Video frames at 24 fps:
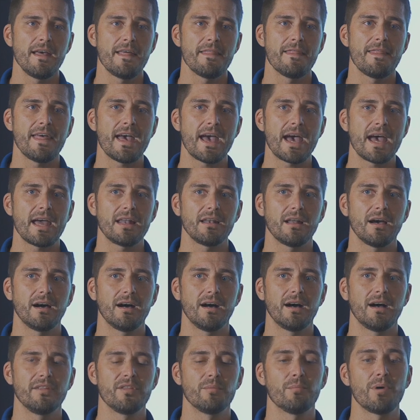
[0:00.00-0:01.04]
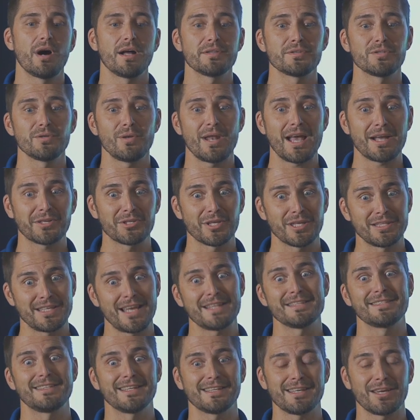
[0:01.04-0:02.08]
that uh, the monsoon actually
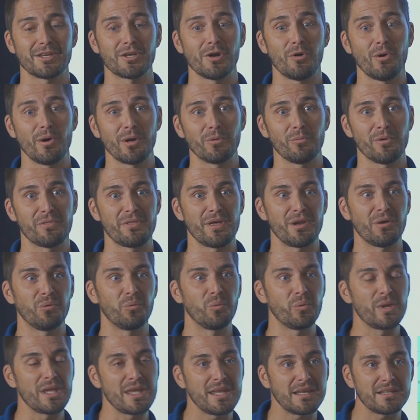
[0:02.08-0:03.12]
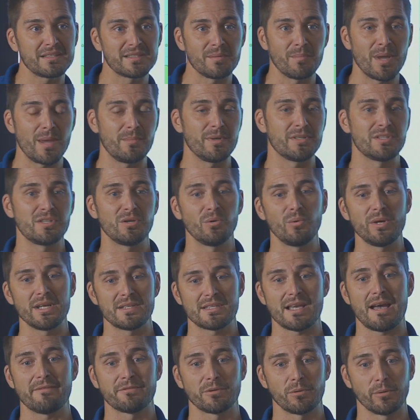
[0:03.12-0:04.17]
tends to get going within a week to maybe two
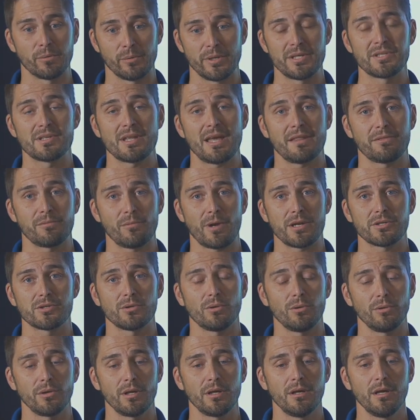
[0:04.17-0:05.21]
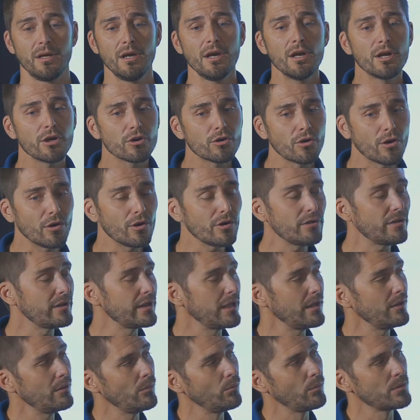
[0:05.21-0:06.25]
weeks after we reach that threshold.
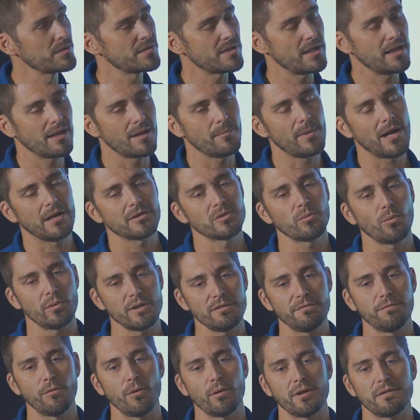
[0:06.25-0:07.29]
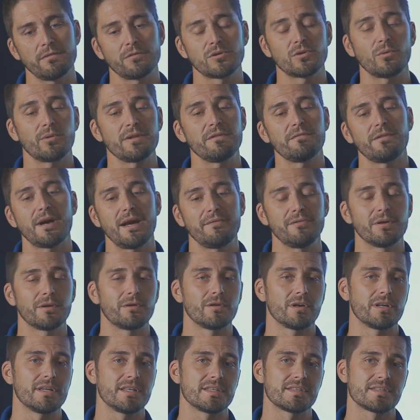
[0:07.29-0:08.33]
Currently, we're sitting about 24 to 25
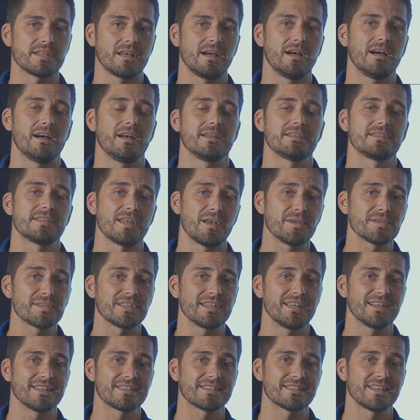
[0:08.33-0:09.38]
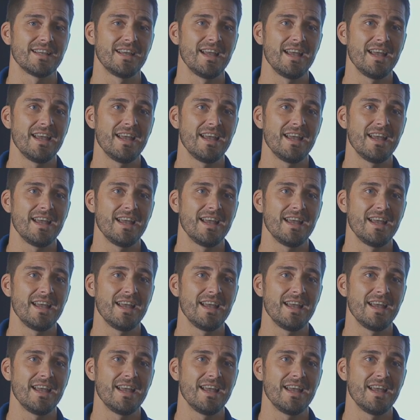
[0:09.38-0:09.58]
degrees uh, Celsius.